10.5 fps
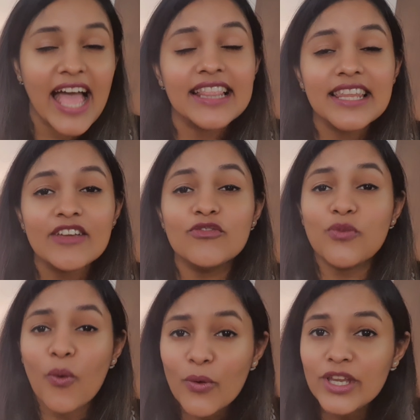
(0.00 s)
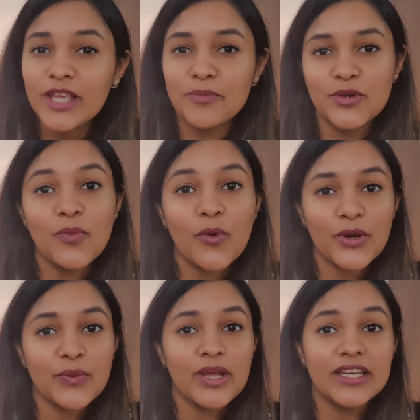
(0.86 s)
and they won't keep you
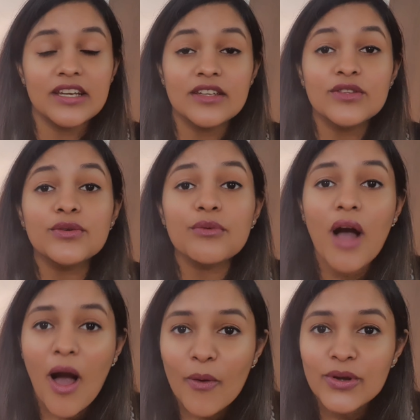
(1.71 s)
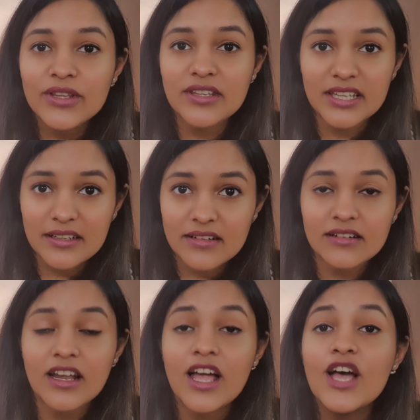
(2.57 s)
motivated throughout the
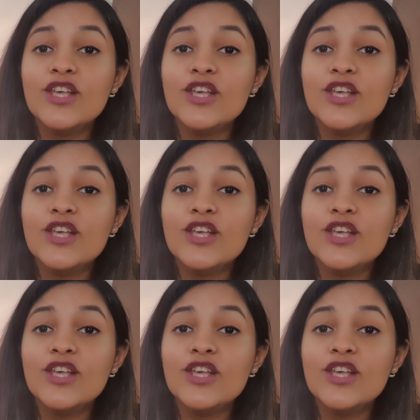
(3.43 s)
year.